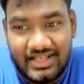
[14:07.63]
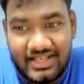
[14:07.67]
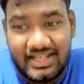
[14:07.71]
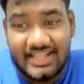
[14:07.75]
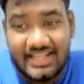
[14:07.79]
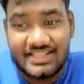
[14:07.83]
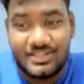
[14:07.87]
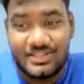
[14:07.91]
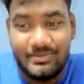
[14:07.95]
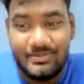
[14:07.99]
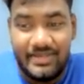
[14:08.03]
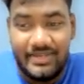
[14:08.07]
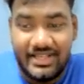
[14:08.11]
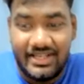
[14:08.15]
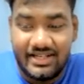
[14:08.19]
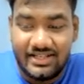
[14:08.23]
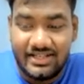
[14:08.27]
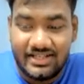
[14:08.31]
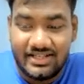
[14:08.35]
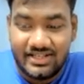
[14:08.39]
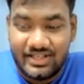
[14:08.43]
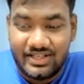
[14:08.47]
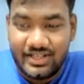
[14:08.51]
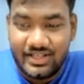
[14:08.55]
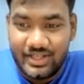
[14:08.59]
It has to be a
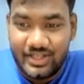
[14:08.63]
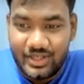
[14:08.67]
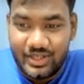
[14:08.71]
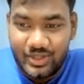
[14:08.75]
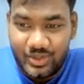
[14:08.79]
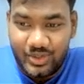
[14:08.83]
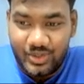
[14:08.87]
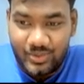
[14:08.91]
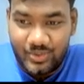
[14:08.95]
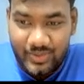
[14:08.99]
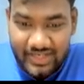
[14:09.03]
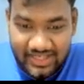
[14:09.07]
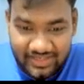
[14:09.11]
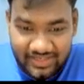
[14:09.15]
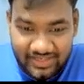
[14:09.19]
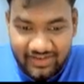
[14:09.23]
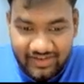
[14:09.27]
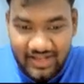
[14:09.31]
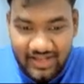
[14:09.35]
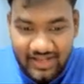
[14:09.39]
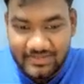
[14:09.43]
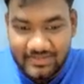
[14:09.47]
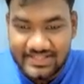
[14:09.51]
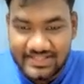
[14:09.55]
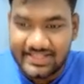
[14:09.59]

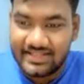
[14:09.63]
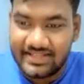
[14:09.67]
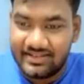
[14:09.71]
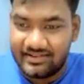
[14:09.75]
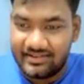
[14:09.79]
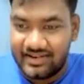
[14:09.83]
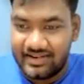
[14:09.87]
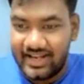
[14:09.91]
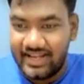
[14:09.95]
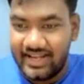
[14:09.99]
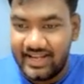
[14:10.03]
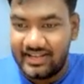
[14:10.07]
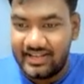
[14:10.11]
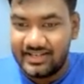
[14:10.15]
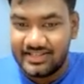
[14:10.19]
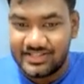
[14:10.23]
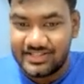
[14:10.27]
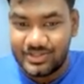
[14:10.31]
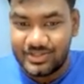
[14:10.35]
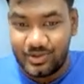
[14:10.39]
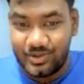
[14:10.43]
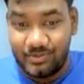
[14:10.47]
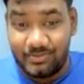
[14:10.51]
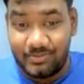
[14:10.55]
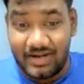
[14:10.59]
25%, right?
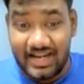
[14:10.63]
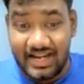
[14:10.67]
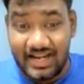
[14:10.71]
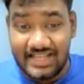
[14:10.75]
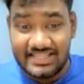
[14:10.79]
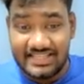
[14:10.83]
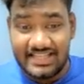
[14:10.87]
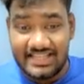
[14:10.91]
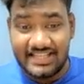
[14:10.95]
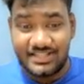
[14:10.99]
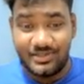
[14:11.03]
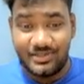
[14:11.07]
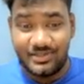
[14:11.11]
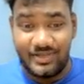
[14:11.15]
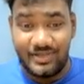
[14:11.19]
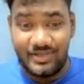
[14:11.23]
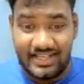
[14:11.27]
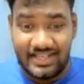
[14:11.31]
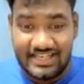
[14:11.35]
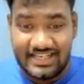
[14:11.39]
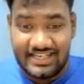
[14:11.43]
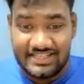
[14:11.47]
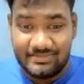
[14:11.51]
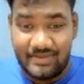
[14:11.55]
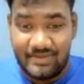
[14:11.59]
So price has to
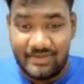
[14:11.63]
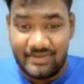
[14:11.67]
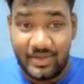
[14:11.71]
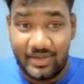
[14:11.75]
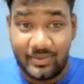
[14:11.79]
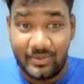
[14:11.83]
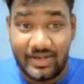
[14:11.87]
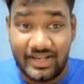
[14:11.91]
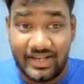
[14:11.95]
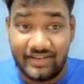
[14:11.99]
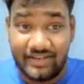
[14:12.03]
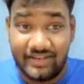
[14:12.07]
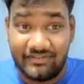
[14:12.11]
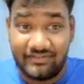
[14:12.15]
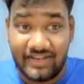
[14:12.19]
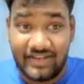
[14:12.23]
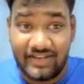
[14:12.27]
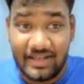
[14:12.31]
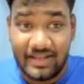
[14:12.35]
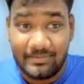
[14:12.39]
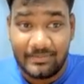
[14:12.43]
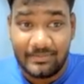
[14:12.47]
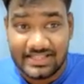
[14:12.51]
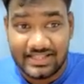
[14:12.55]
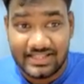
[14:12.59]
increase by
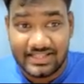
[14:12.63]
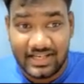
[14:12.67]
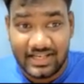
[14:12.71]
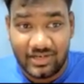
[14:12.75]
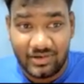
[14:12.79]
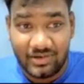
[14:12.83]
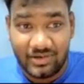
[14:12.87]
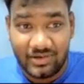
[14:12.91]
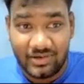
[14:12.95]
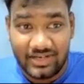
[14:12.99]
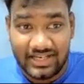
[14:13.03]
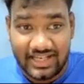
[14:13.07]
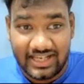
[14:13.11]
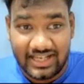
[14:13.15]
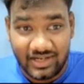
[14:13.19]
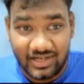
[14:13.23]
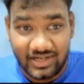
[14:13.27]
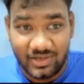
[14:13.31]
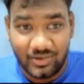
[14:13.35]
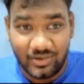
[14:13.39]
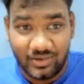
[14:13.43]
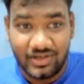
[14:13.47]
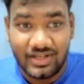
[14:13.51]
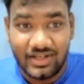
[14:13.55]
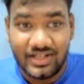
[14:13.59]
25%, then only it can
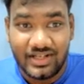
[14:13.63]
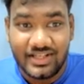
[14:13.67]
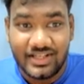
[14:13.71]
go.